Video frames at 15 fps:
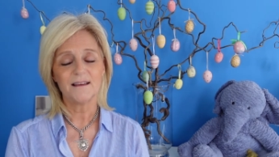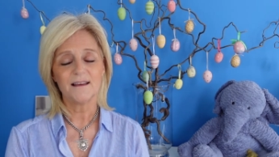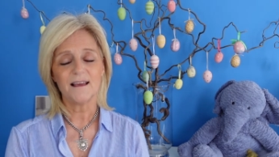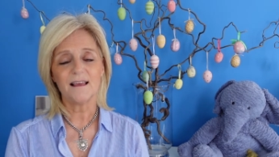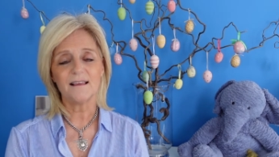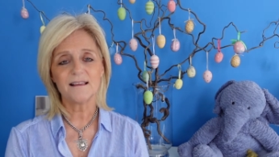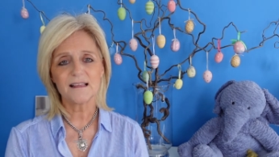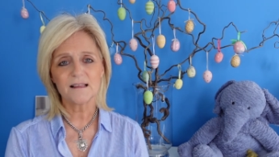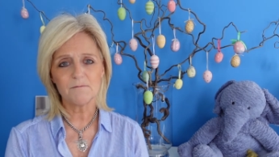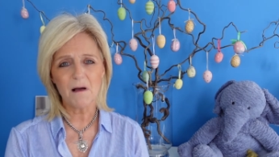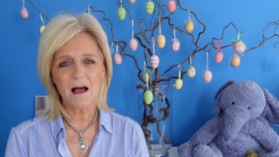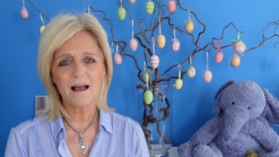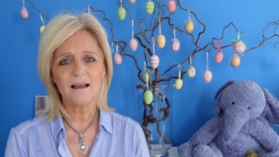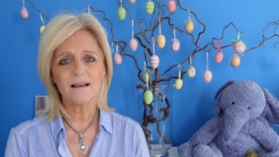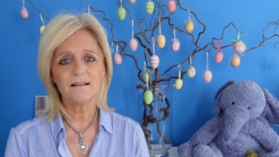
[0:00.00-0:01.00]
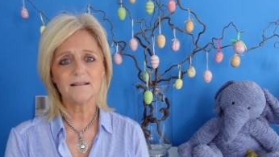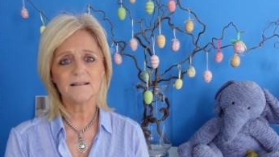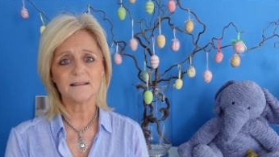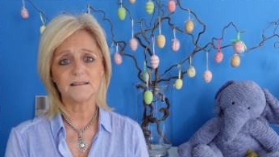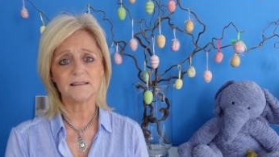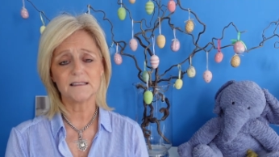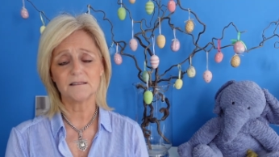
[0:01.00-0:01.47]
He smiled
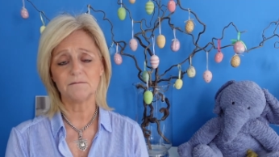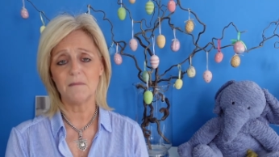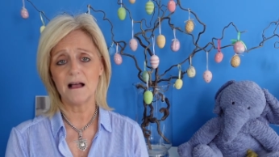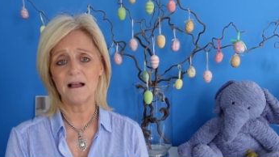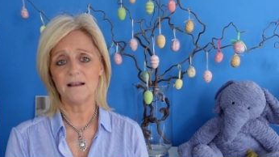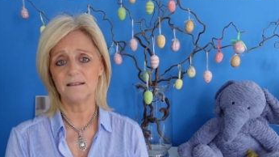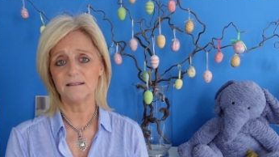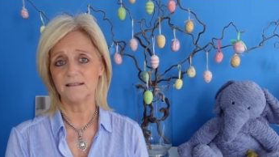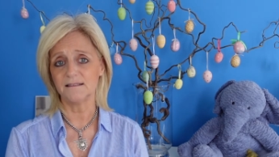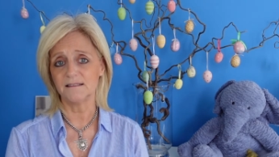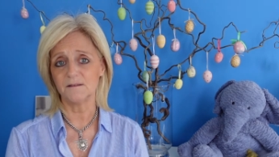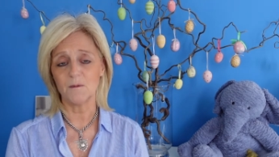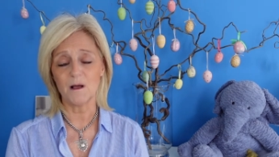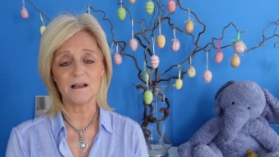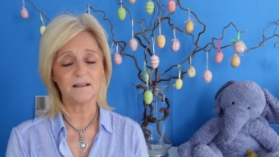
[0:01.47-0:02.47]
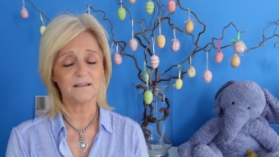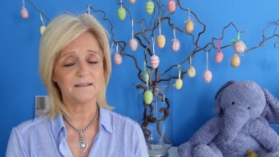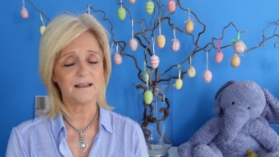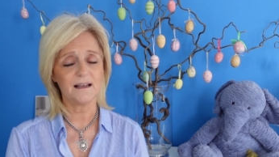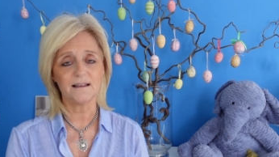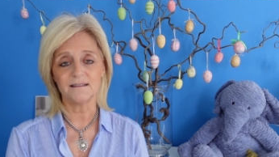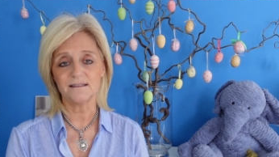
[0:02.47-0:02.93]
and smiled and smiled,
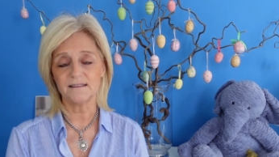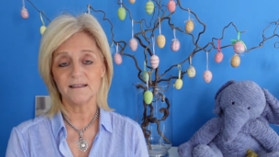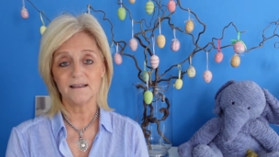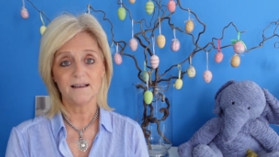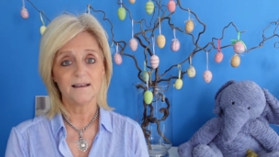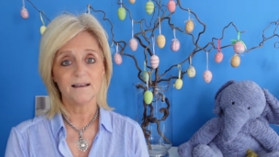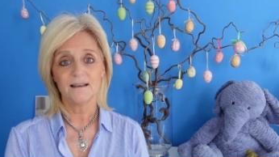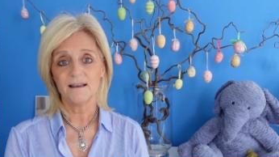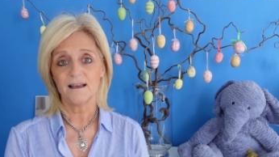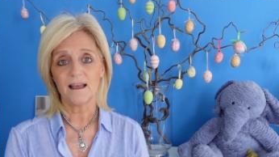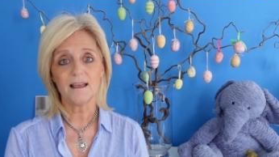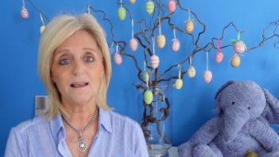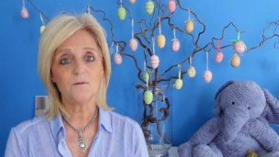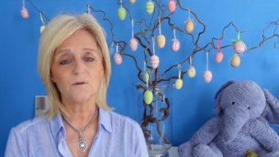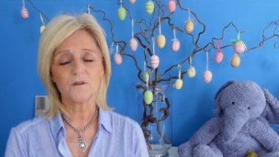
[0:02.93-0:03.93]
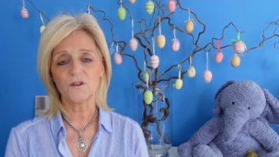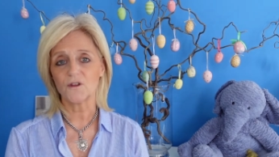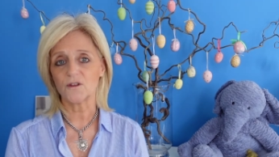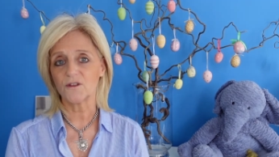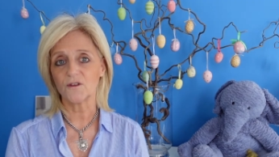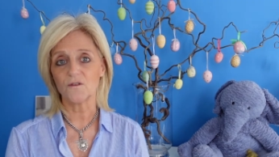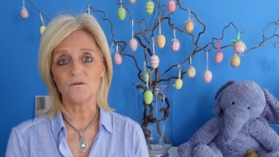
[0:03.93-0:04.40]
and he was
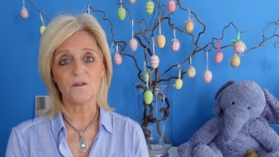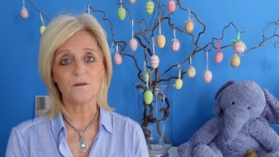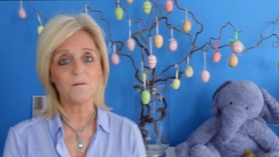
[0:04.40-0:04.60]
just over the